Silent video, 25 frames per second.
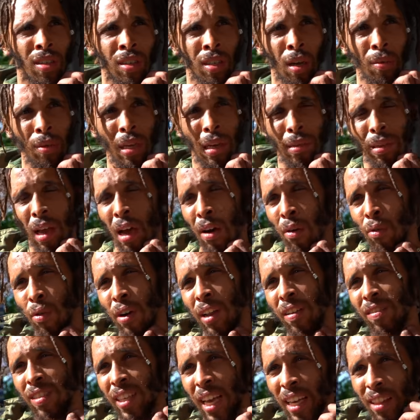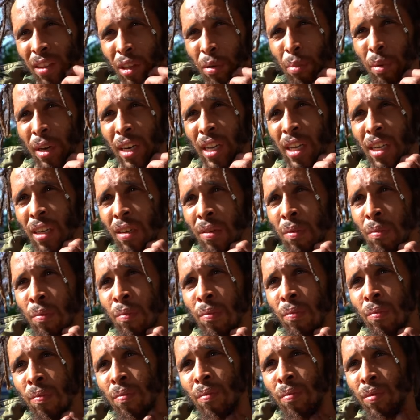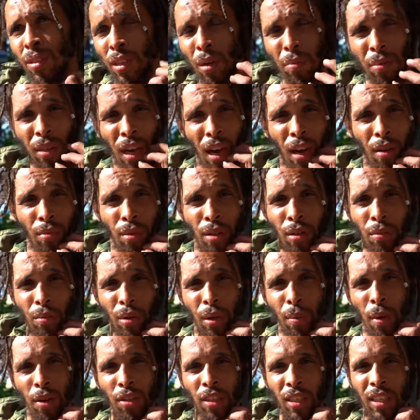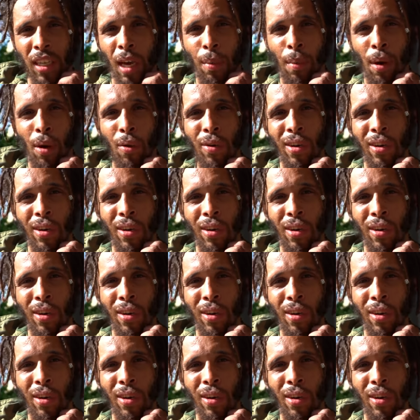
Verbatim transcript: Sometimes I don't want to take their money. Sometimes, but most of the time I